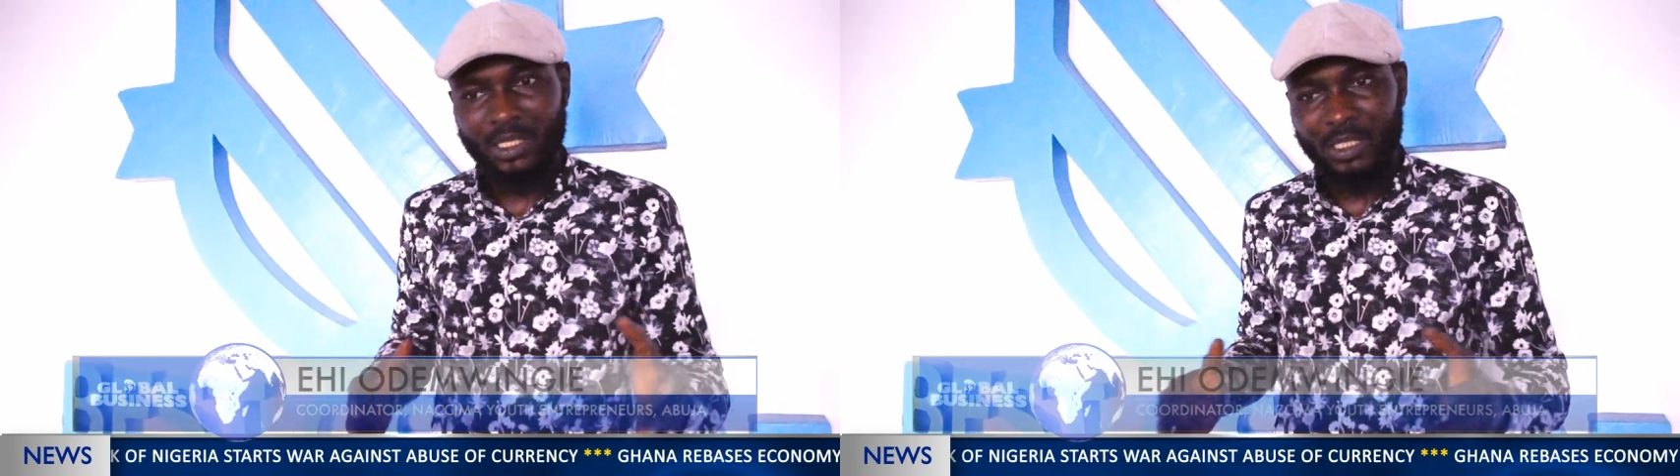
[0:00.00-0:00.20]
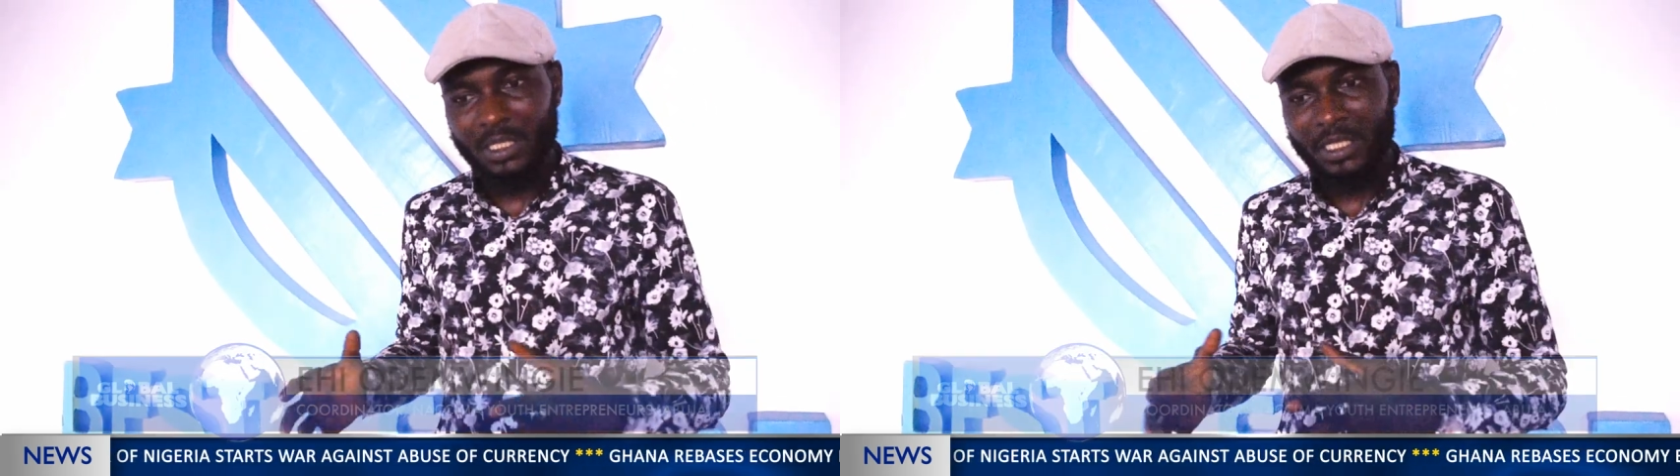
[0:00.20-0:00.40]

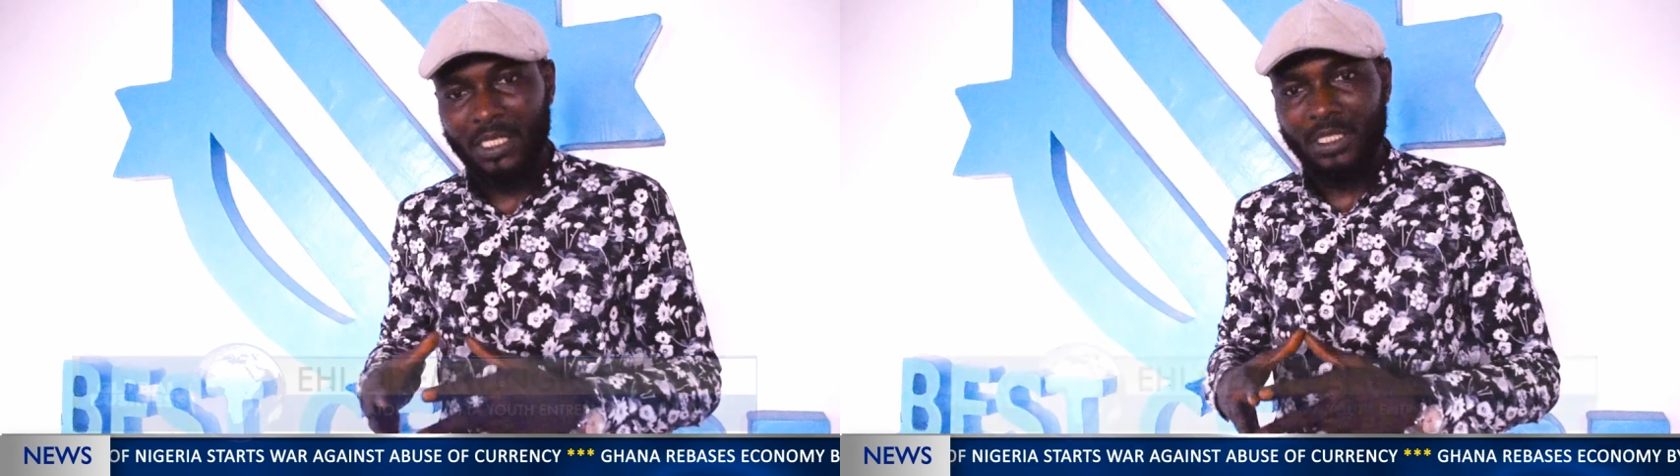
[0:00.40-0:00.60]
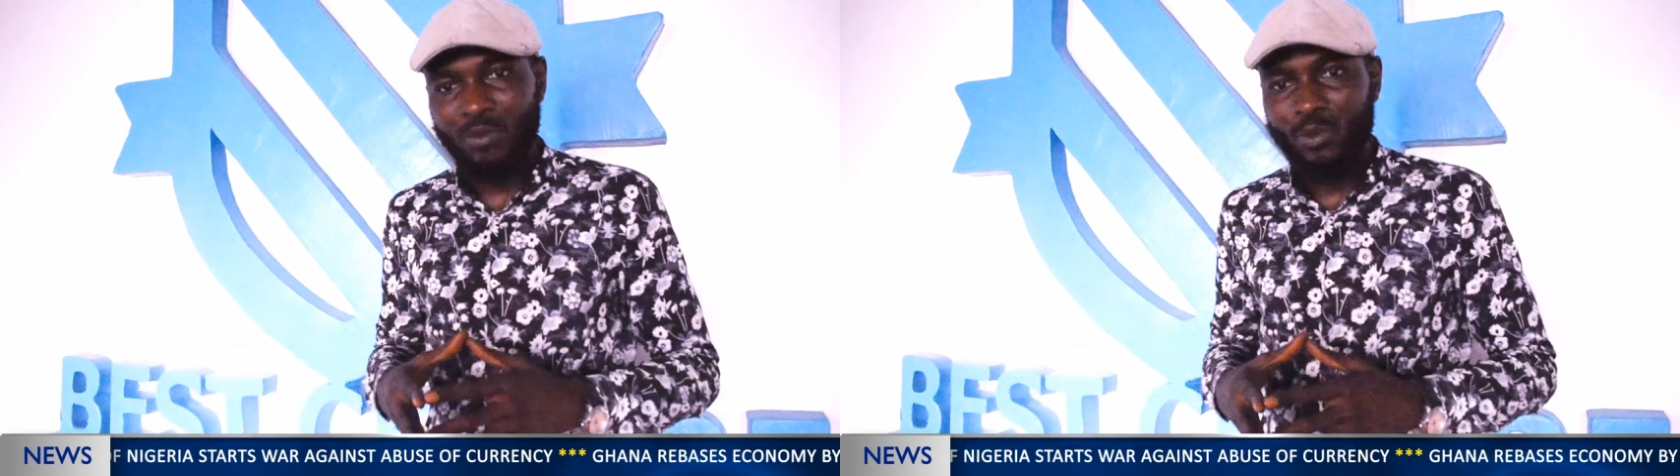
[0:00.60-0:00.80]
city
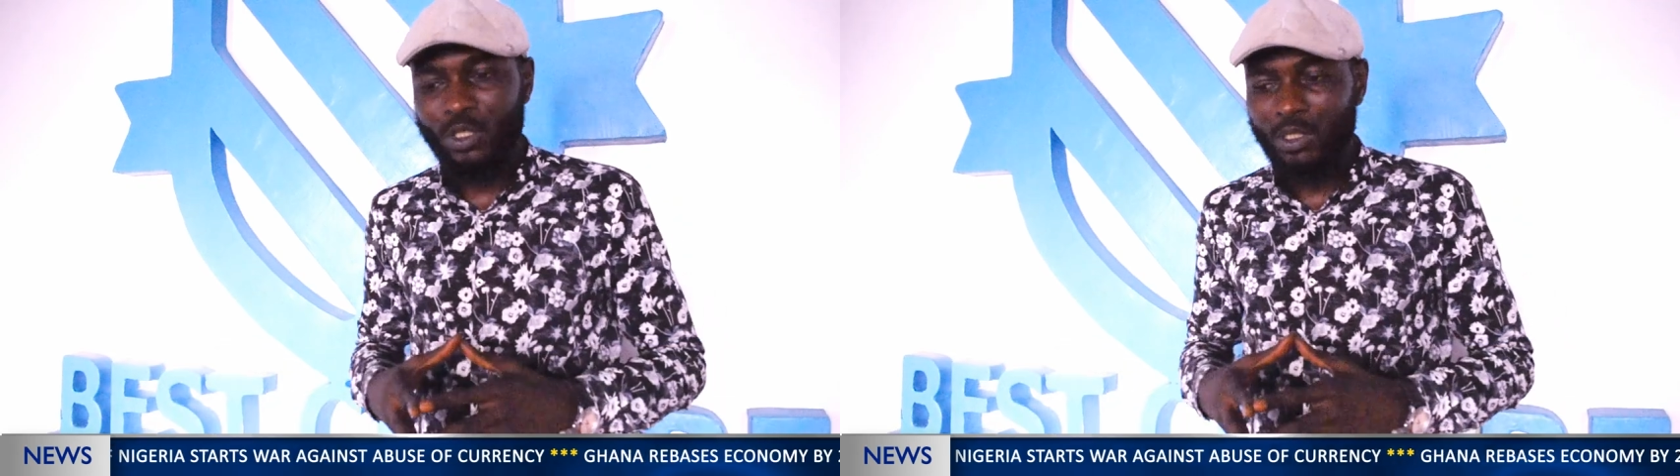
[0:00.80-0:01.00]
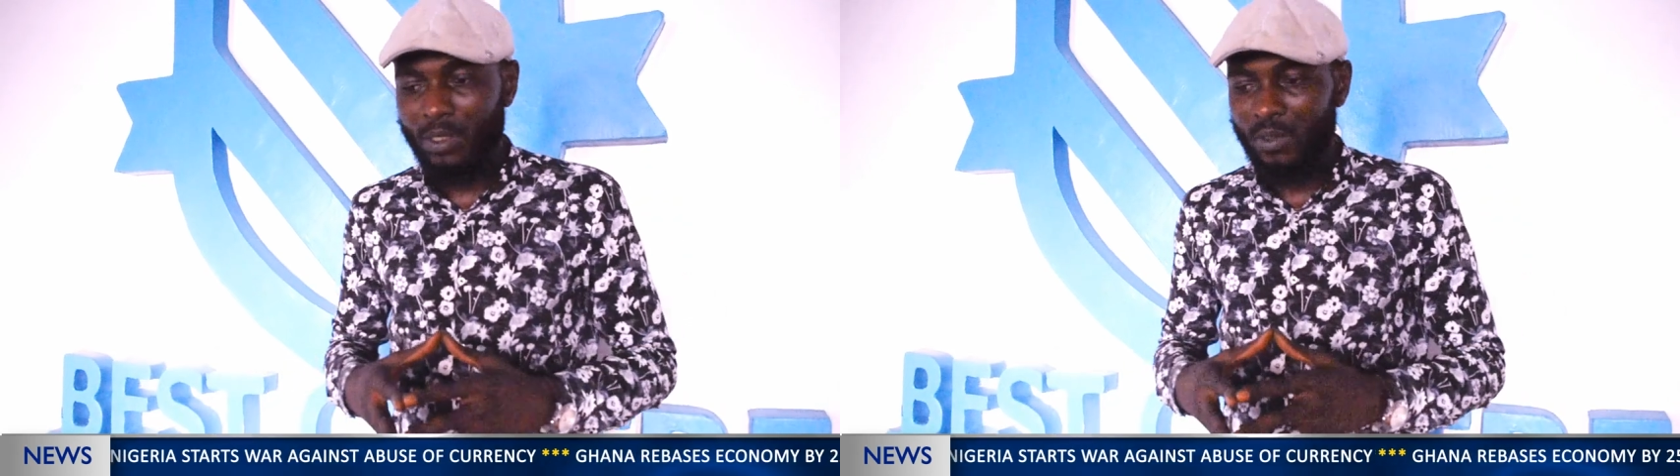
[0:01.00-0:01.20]
and
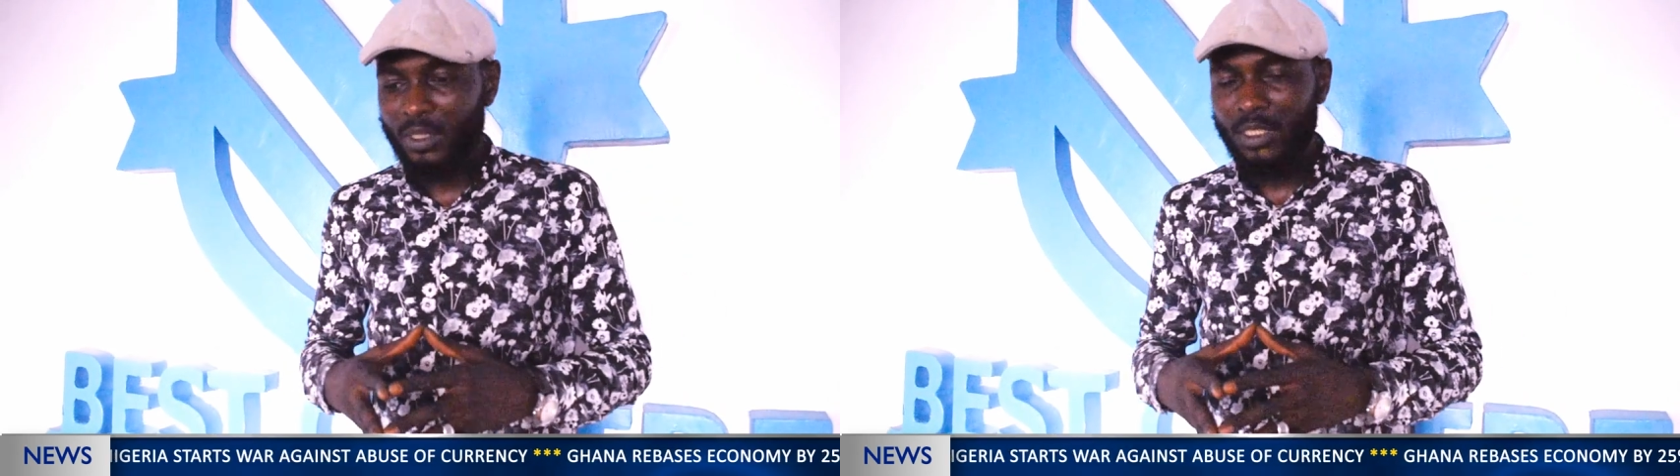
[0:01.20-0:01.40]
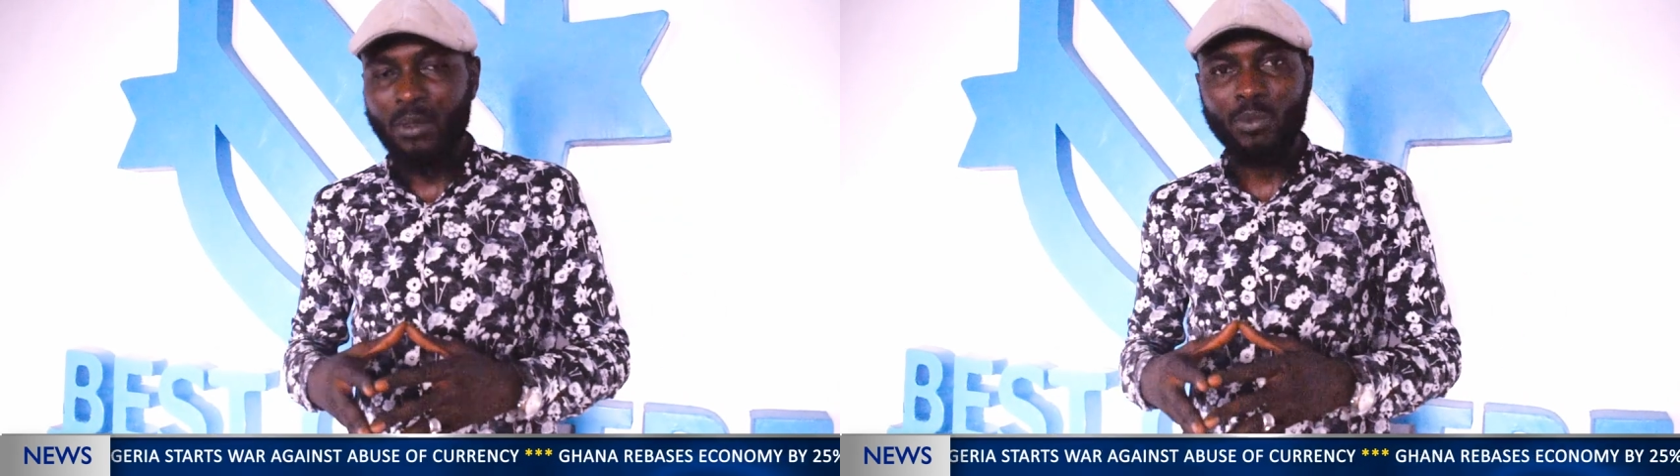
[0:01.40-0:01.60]
regional
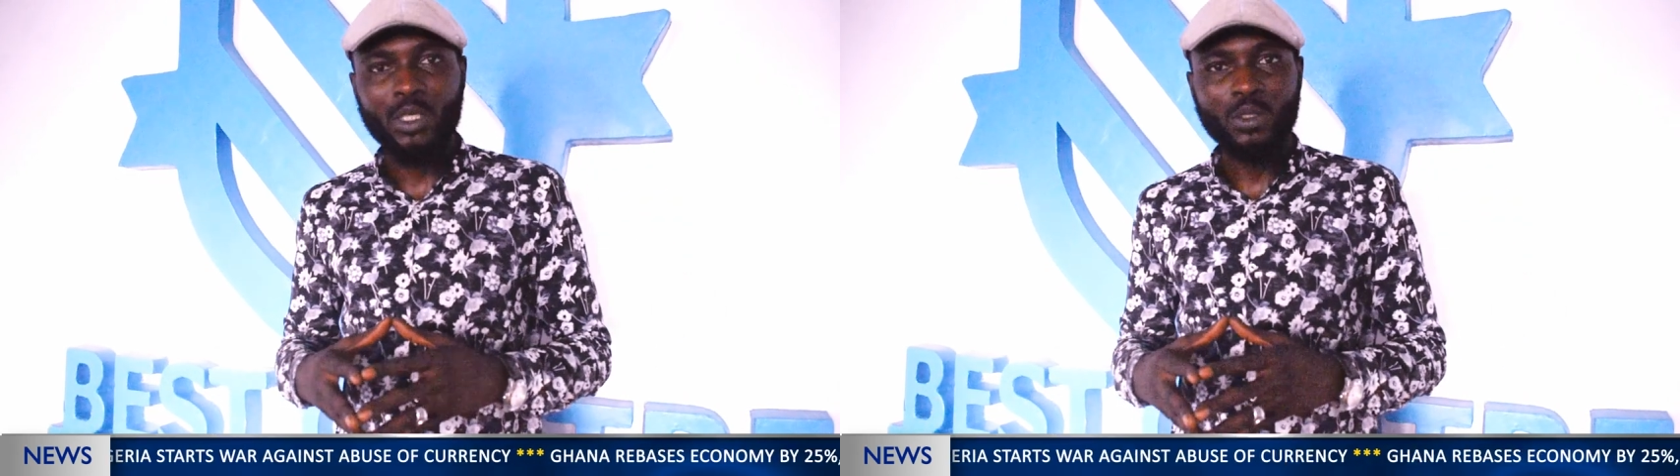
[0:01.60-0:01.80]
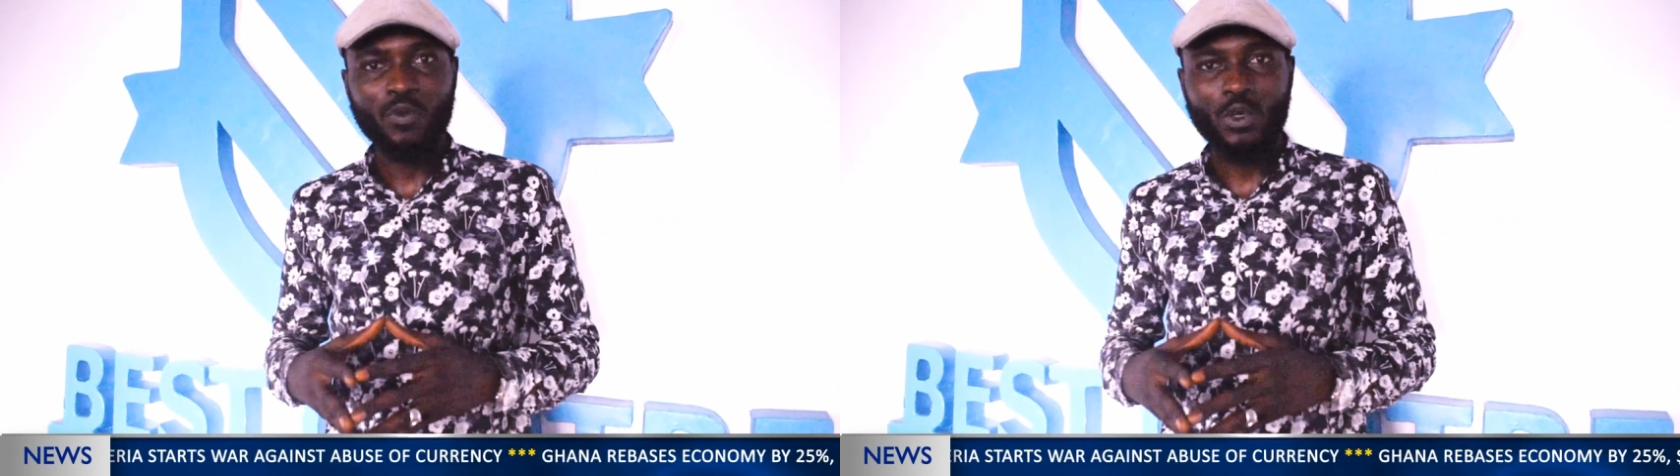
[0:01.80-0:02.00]

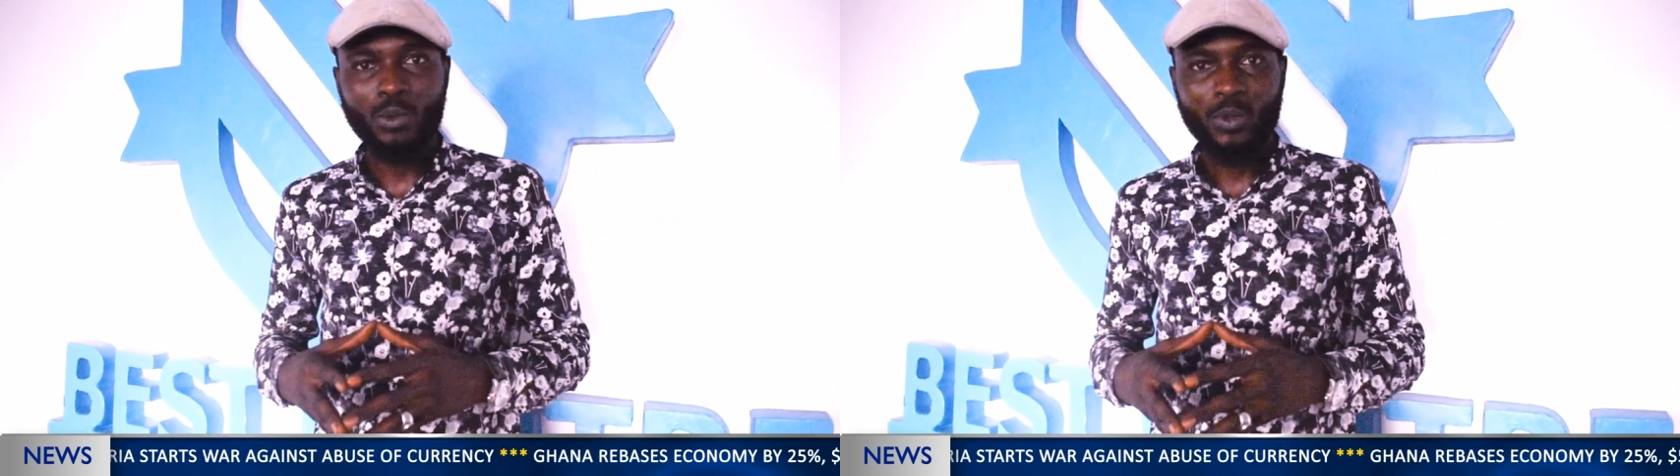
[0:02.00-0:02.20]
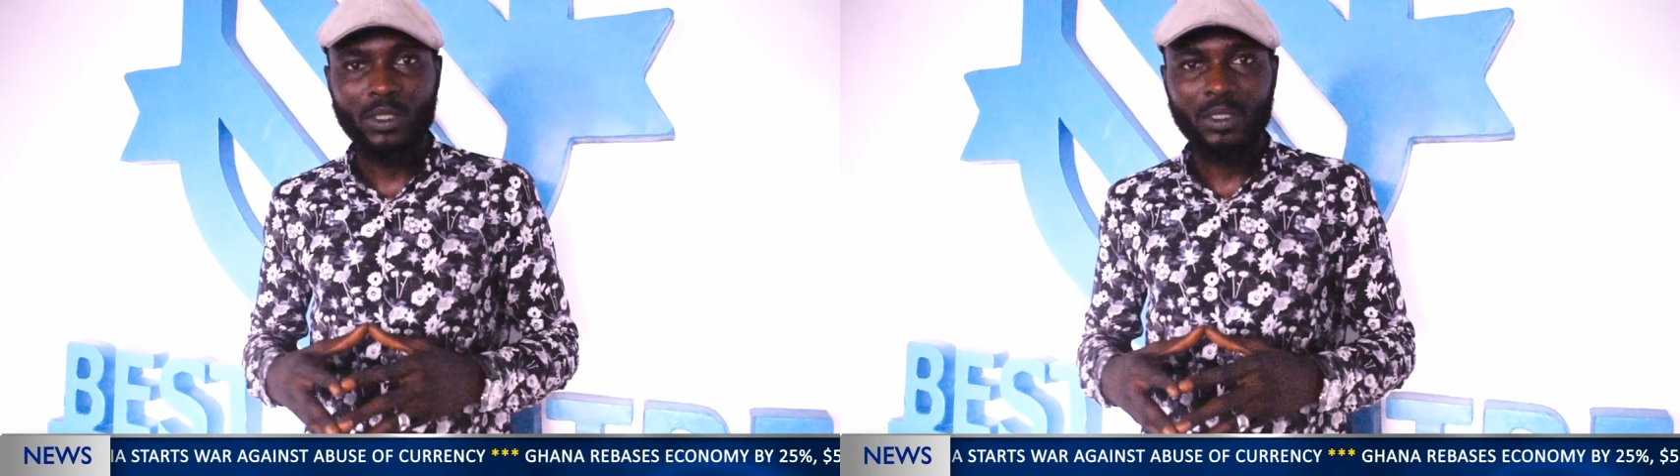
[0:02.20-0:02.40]
chambers of
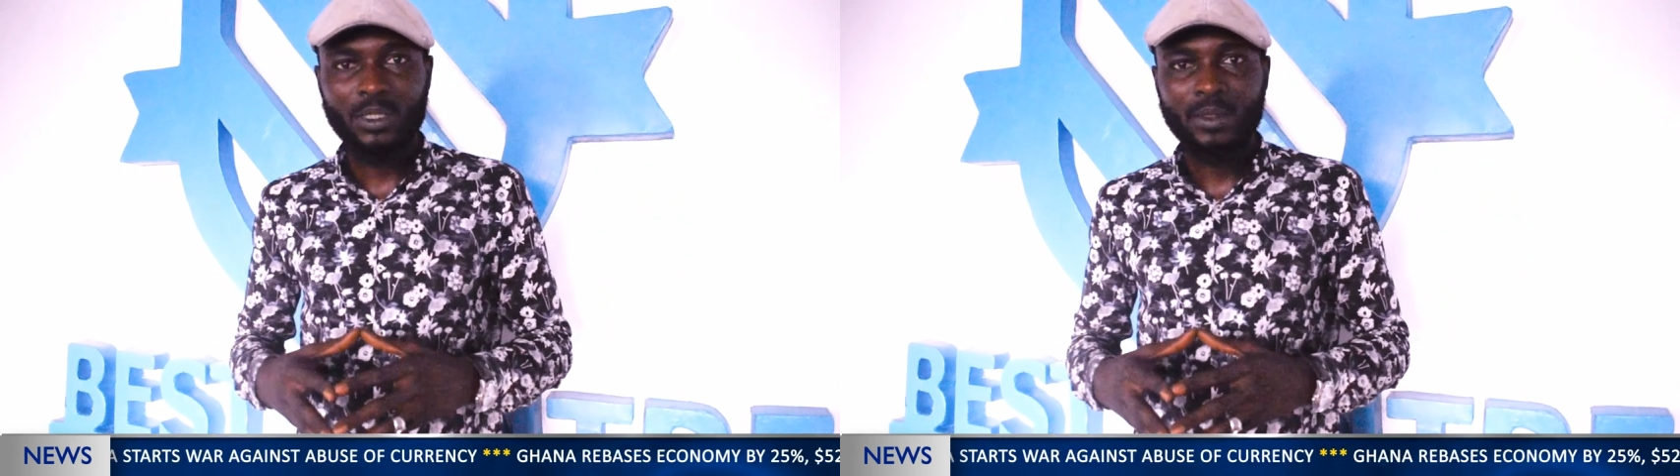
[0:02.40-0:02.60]
commerce,